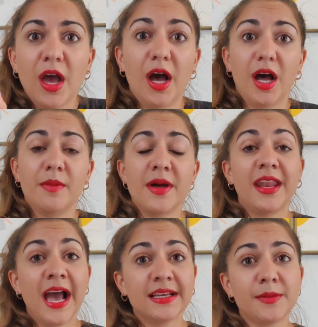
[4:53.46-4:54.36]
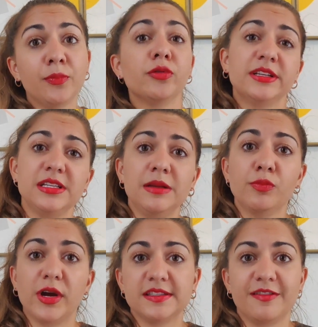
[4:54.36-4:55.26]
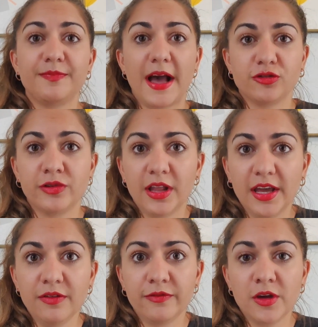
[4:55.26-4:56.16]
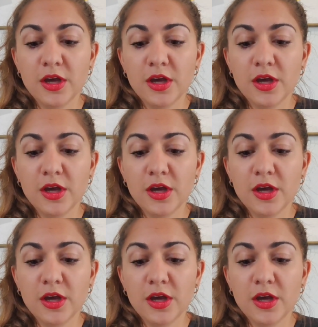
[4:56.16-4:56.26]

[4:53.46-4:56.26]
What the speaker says: And it has a pretty impressive battery life.